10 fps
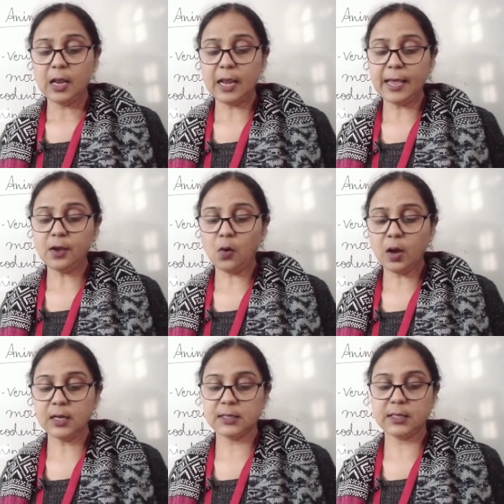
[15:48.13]
Like
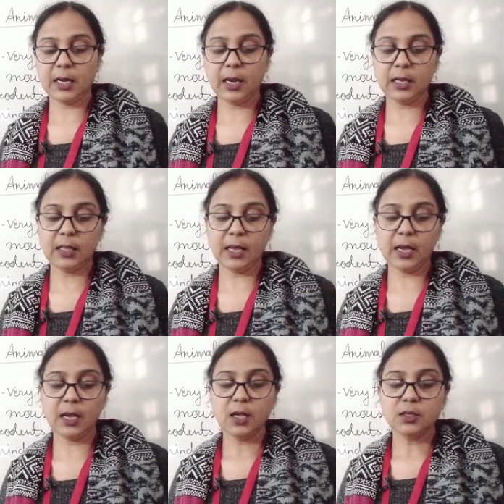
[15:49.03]
all snakes,
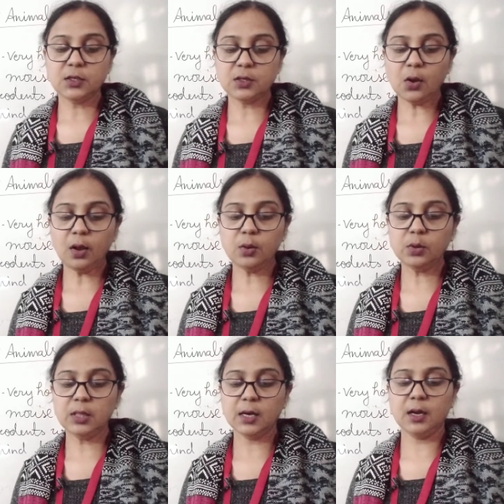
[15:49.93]
they
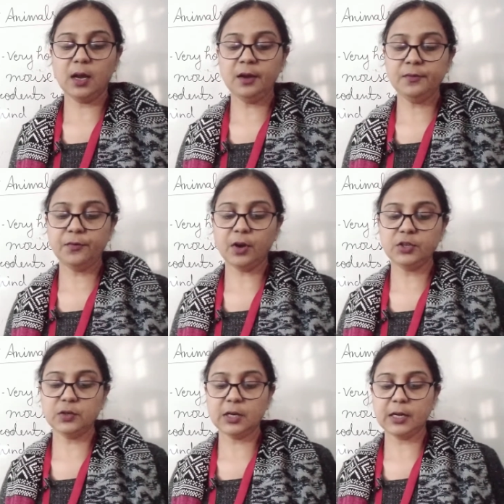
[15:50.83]
swallow the
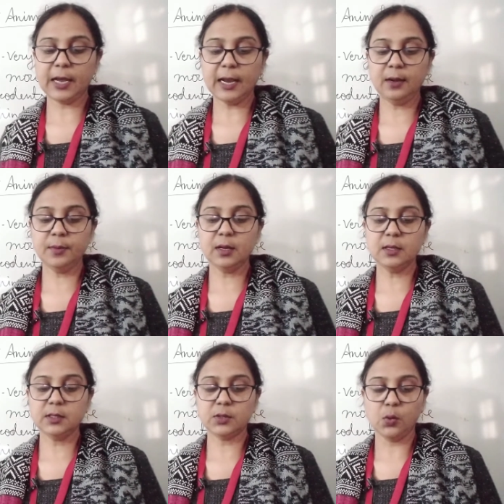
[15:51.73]
unfortunate
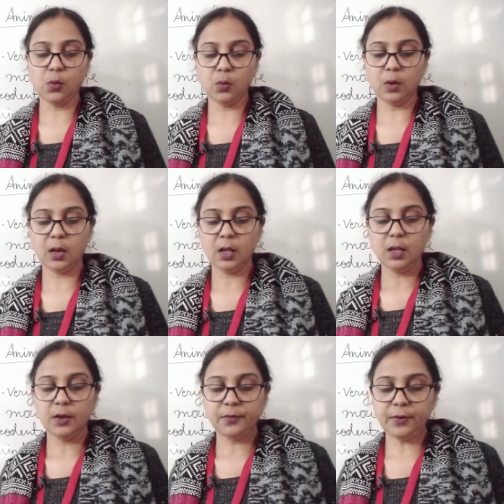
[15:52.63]
animals whole.
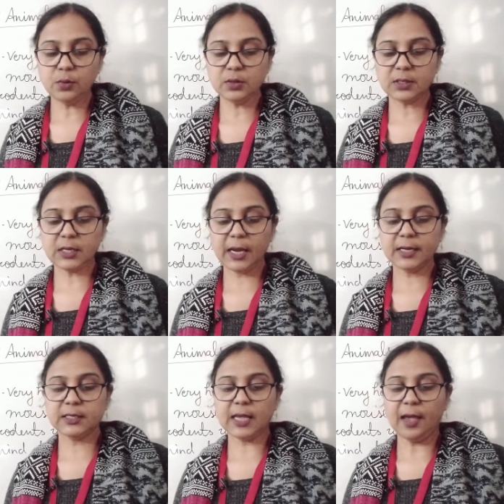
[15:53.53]
Few
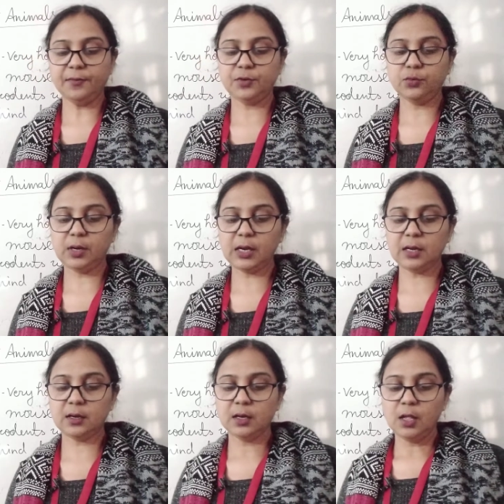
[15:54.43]
snakes have to
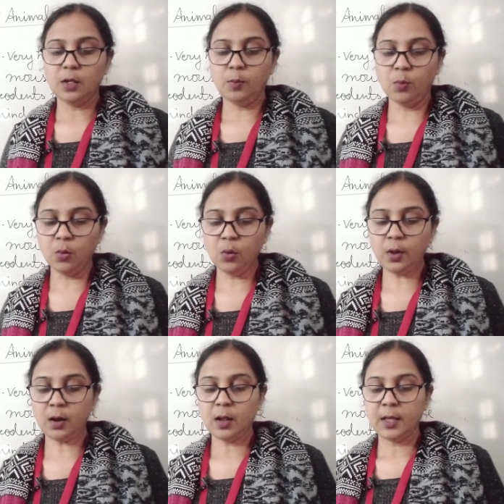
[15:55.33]
eat
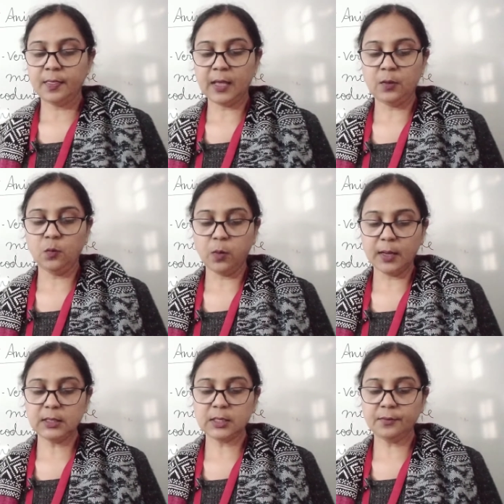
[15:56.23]
more than
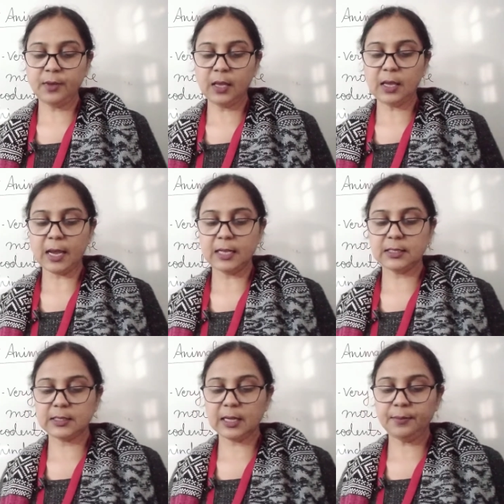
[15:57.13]
once a week, and
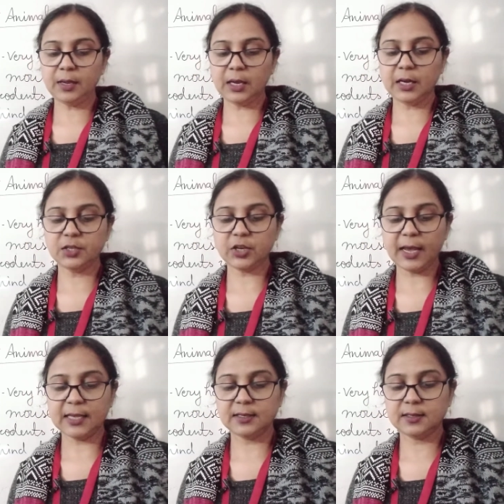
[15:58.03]
some each,
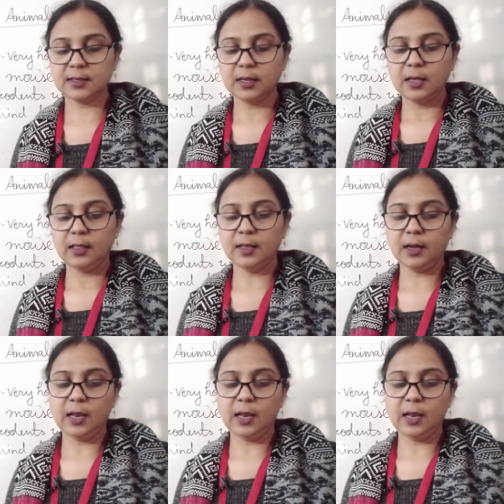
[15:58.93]
as the